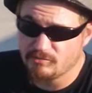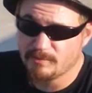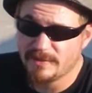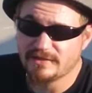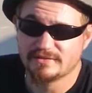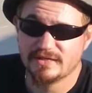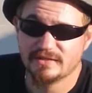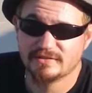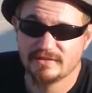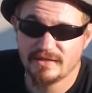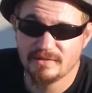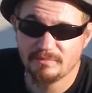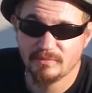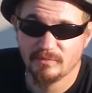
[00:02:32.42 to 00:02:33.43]
ever make a sex
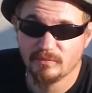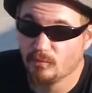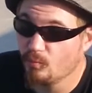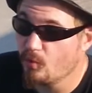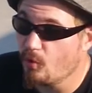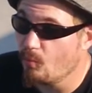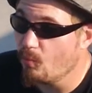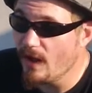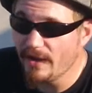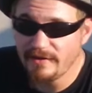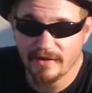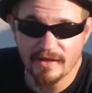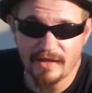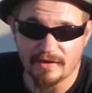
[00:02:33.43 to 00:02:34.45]
tape? Well, why
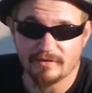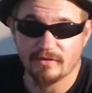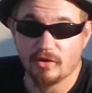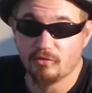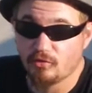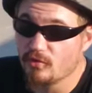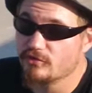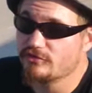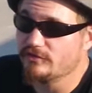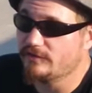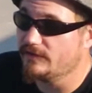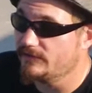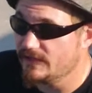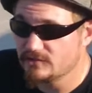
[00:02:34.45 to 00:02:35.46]
not? Of course you
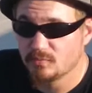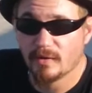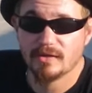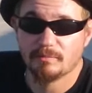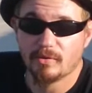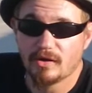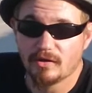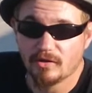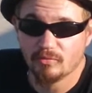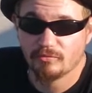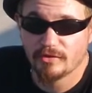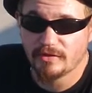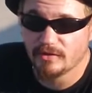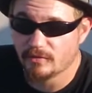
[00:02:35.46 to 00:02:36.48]
did. That's why you brought a home
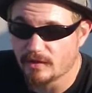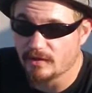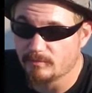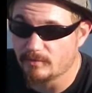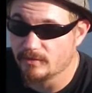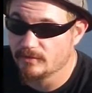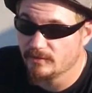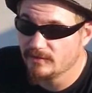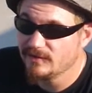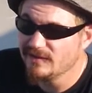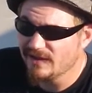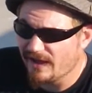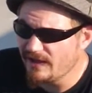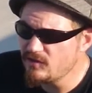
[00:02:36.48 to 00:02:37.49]
video camera.
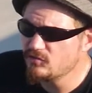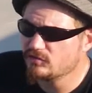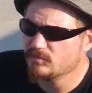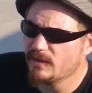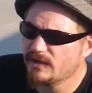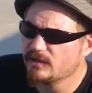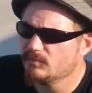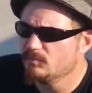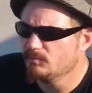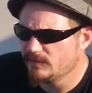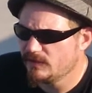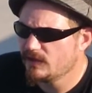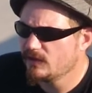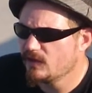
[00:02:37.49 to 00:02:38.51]
I used to make them,
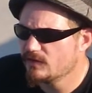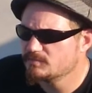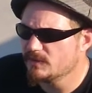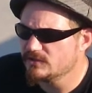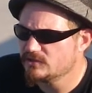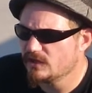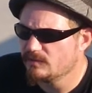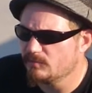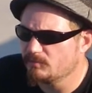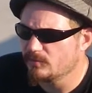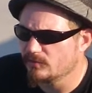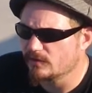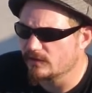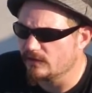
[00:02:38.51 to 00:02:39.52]
but then I lost my job at
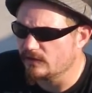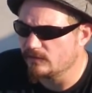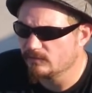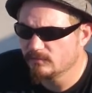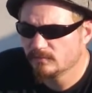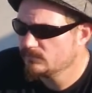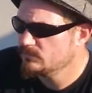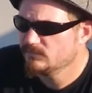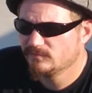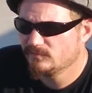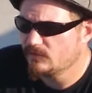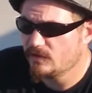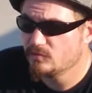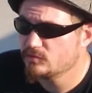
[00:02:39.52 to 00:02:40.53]
Burger King.
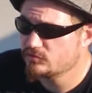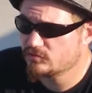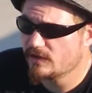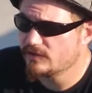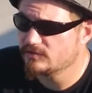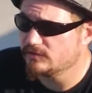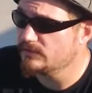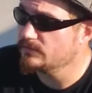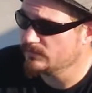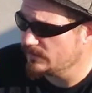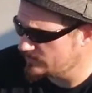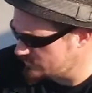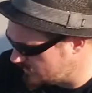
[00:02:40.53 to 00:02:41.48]
It was a tragedy, I